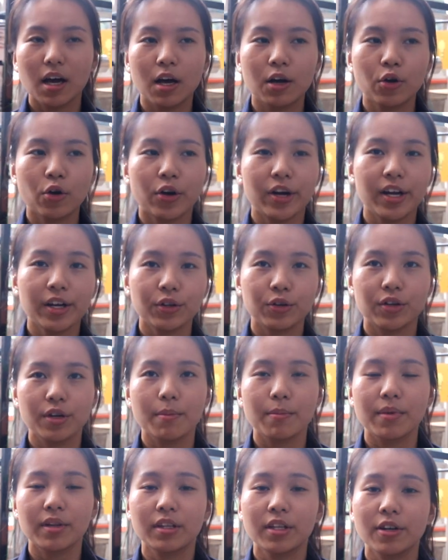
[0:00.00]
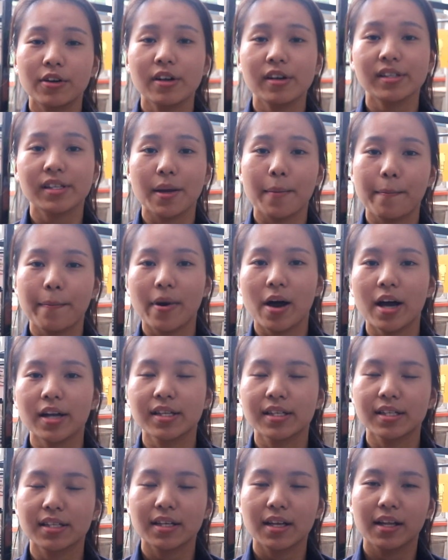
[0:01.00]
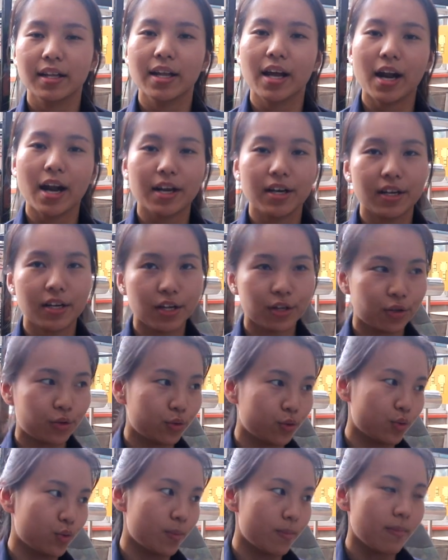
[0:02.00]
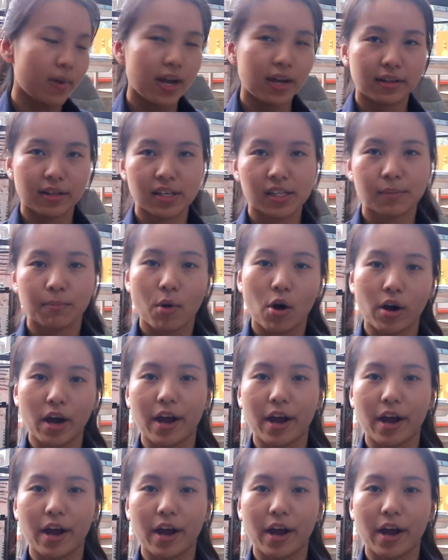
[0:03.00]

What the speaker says: according to the materials and parts that are needed to make this mock